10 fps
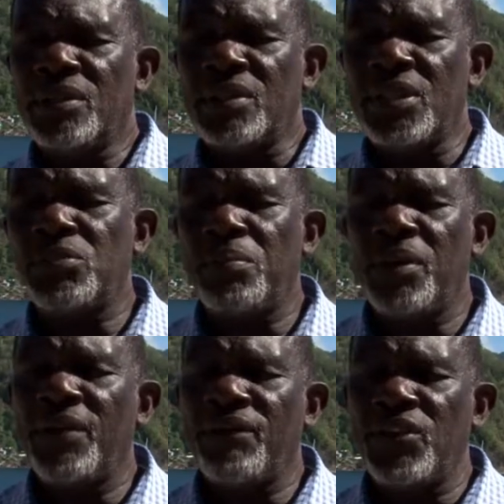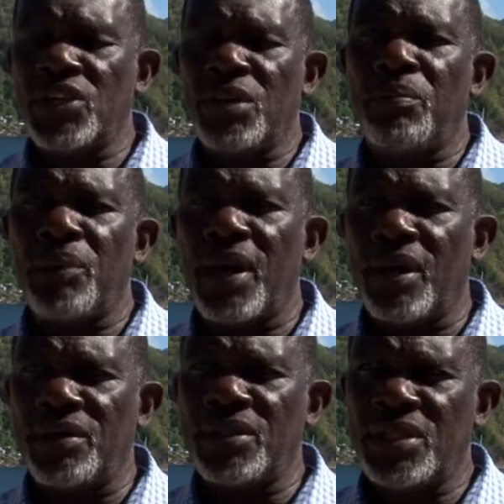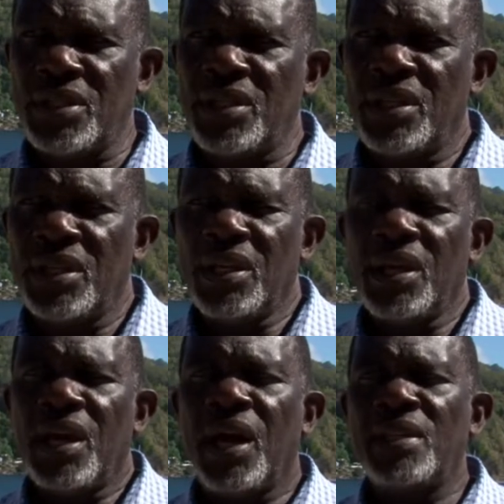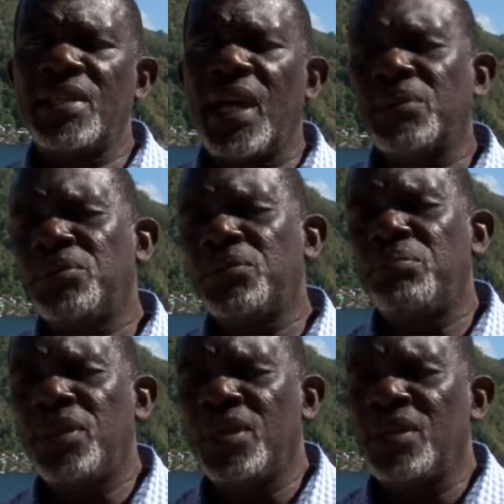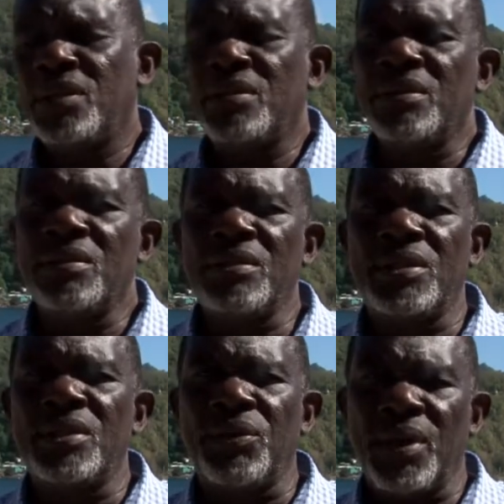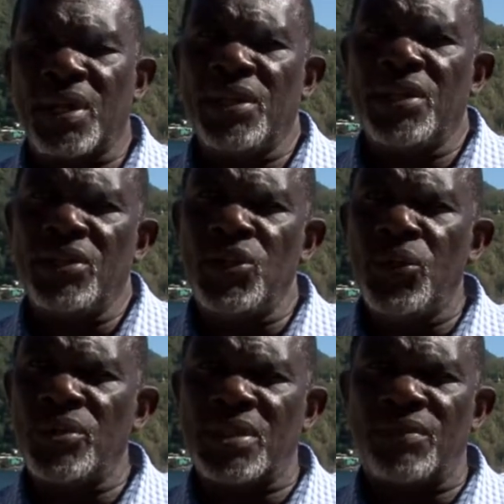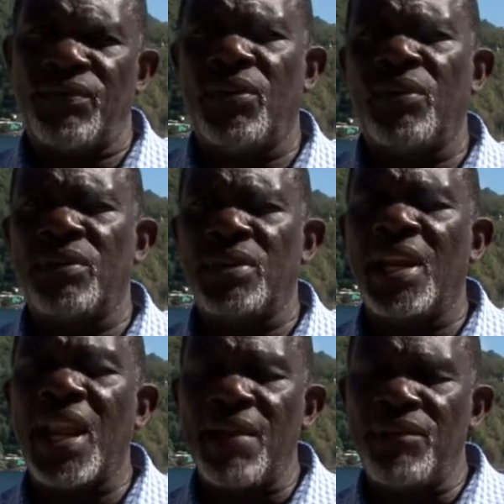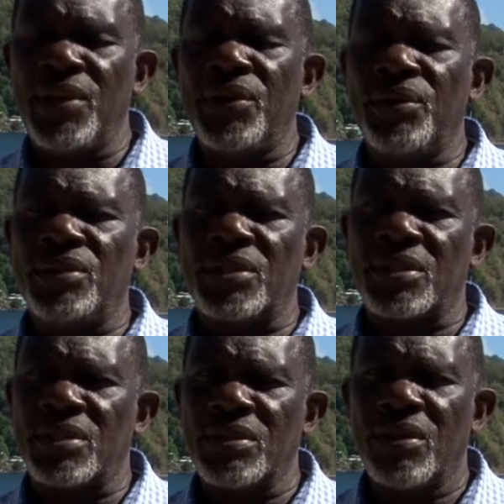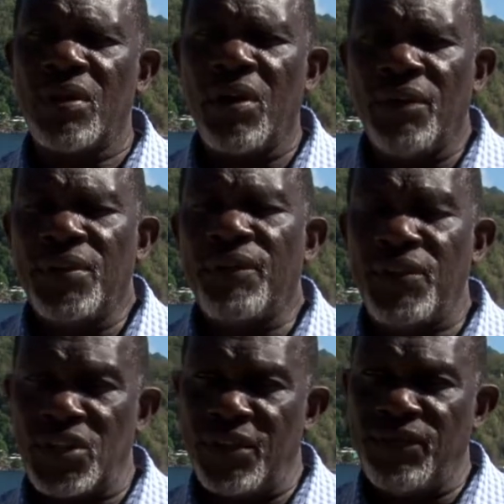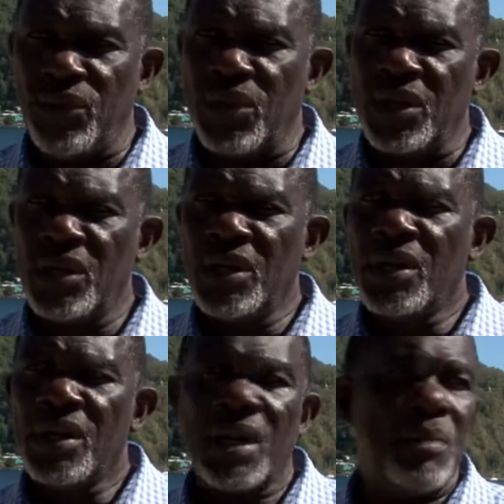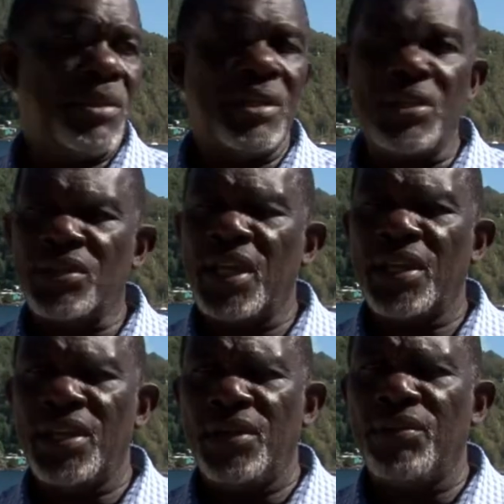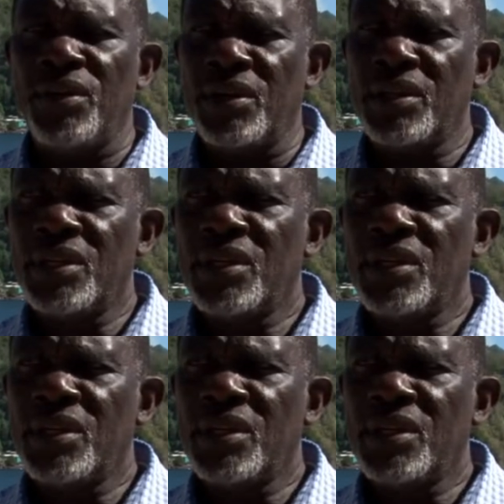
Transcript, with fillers: This would be a fishing priority, and that would be greatly used for the livelihoods of the fisher folk coming into that area,